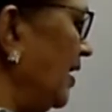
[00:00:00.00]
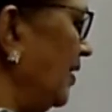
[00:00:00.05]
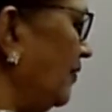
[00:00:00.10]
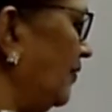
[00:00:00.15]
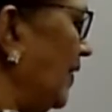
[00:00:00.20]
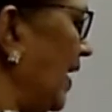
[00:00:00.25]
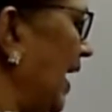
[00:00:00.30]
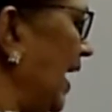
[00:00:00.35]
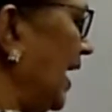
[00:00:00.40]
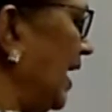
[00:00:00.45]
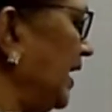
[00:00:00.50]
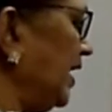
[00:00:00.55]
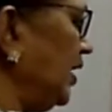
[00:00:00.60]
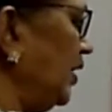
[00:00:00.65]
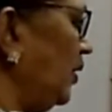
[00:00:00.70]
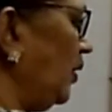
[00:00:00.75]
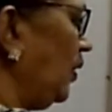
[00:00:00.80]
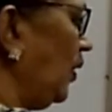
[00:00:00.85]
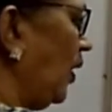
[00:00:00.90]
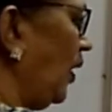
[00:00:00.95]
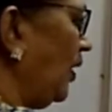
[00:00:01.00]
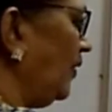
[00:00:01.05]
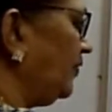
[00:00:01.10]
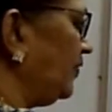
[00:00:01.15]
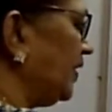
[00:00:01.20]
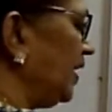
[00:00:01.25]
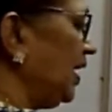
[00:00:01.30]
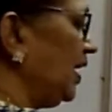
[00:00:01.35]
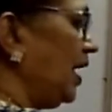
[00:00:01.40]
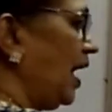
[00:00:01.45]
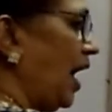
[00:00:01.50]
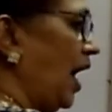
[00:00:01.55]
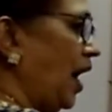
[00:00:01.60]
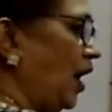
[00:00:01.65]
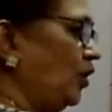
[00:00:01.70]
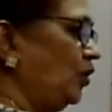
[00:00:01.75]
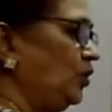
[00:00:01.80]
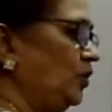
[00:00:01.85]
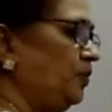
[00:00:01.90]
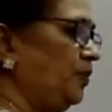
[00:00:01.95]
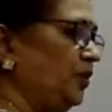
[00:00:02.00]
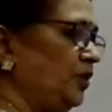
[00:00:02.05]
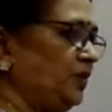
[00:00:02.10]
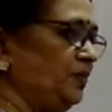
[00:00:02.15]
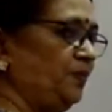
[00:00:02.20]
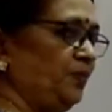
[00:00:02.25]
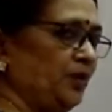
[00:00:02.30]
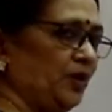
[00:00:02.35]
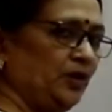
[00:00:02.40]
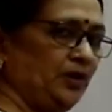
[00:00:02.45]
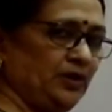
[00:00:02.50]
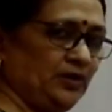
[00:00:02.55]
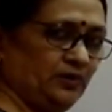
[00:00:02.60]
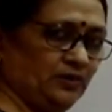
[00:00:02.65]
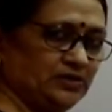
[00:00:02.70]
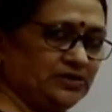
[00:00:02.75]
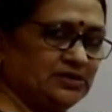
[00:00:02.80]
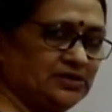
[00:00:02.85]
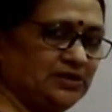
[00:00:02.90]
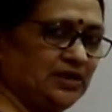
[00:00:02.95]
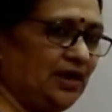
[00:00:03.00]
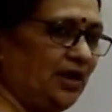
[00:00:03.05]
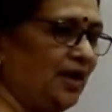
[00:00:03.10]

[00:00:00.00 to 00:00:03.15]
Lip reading: value of the output produced